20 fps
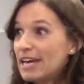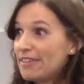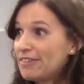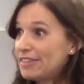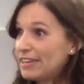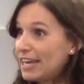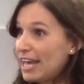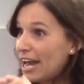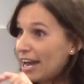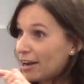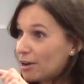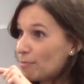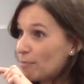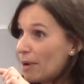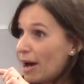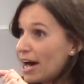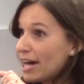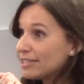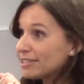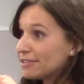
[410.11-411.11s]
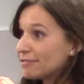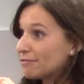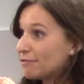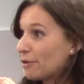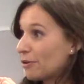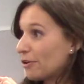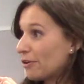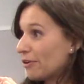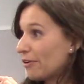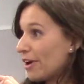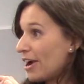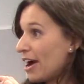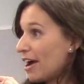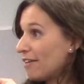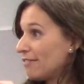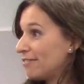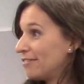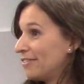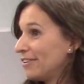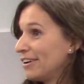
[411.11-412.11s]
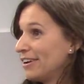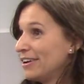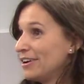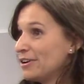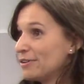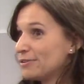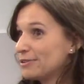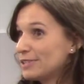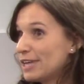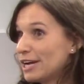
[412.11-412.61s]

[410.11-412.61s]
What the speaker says: the composite photograph was